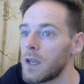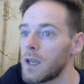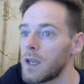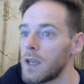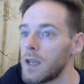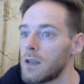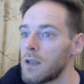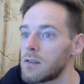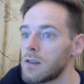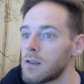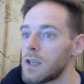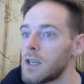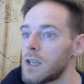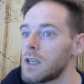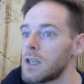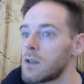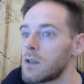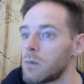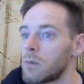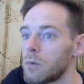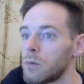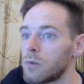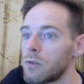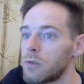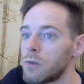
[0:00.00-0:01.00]
is
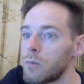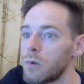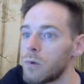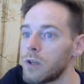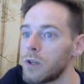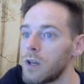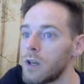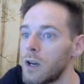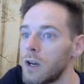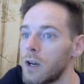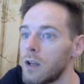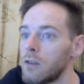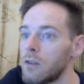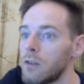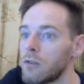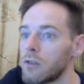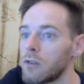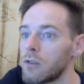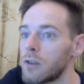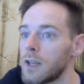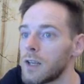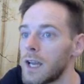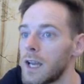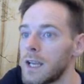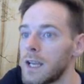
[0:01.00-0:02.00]
equal to
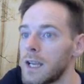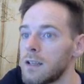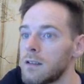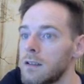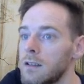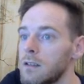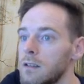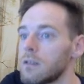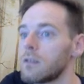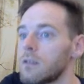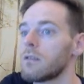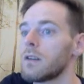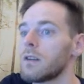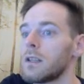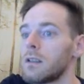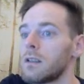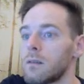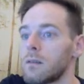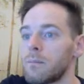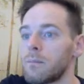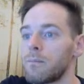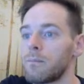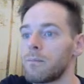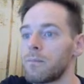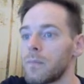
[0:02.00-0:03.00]
180
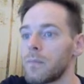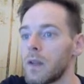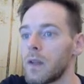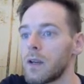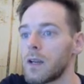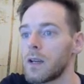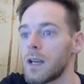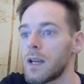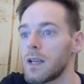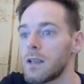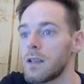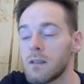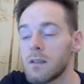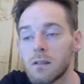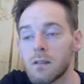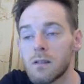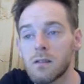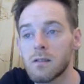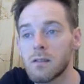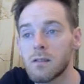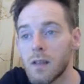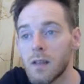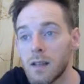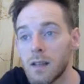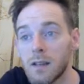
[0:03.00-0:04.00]
degrees. Okay,
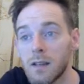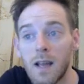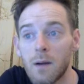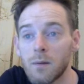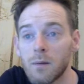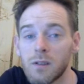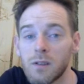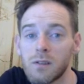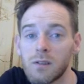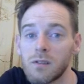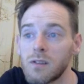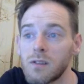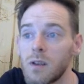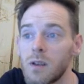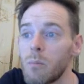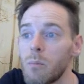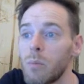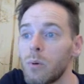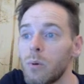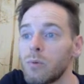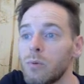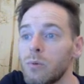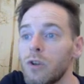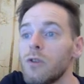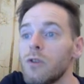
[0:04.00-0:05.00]
and now it's a
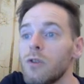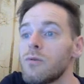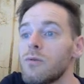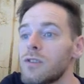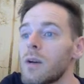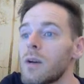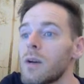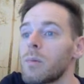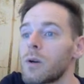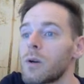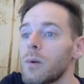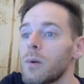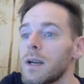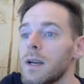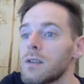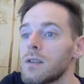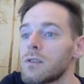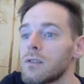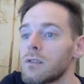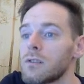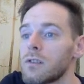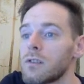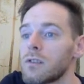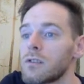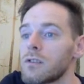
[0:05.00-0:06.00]
simple 2-step
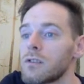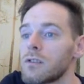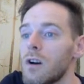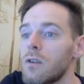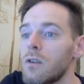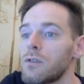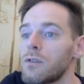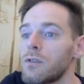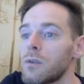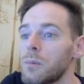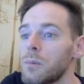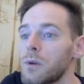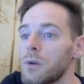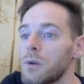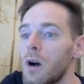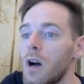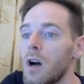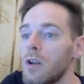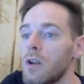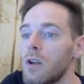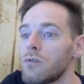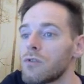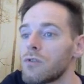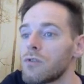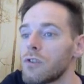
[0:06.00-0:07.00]
equation to solve. So we've got
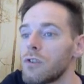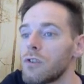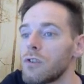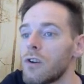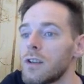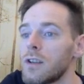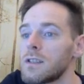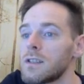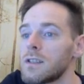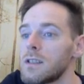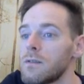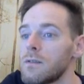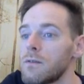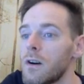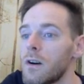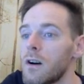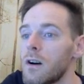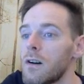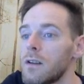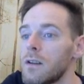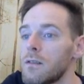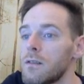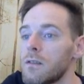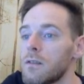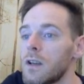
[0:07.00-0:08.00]

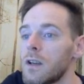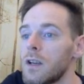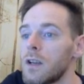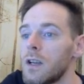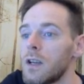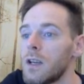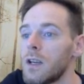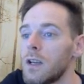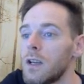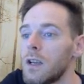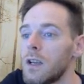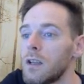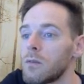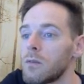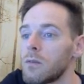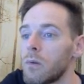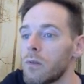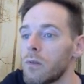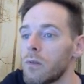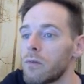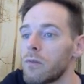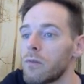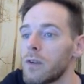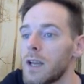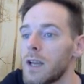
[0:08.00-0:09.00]
195 is
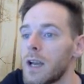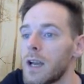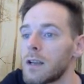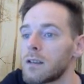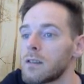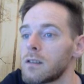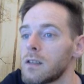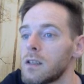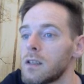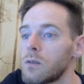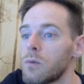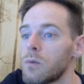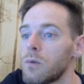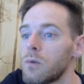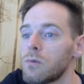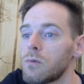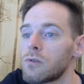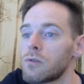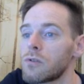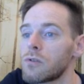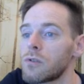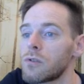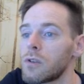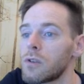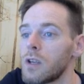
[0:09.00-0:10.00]
what 3x
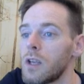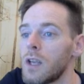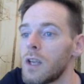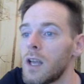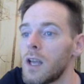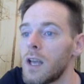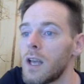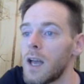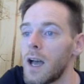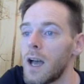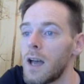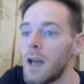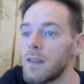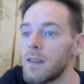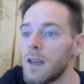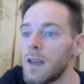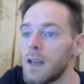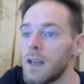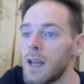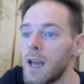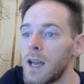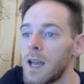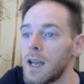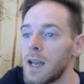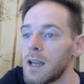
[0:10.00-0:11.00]
equals, and
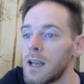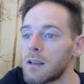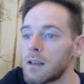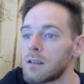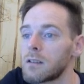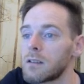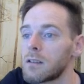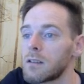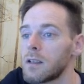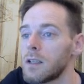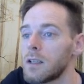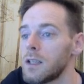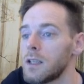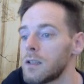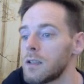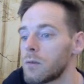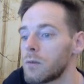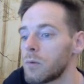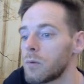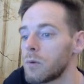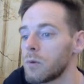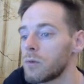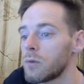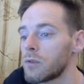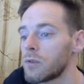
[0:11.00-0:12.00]
then x
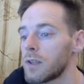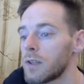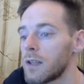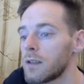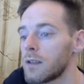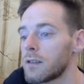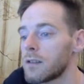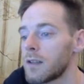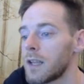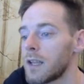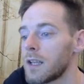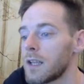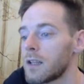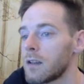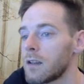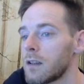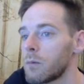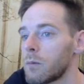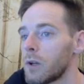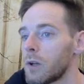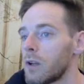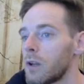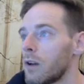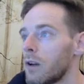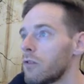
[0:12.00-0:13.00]
equals, let's take the
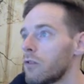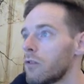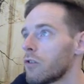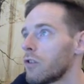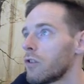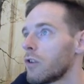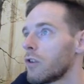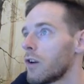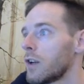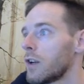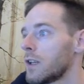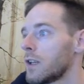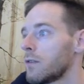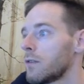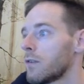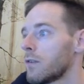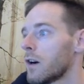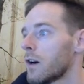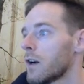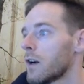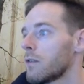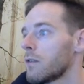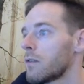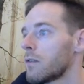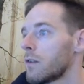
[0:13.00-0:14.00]

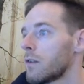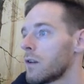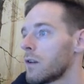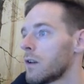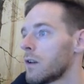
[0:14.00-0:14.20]
195,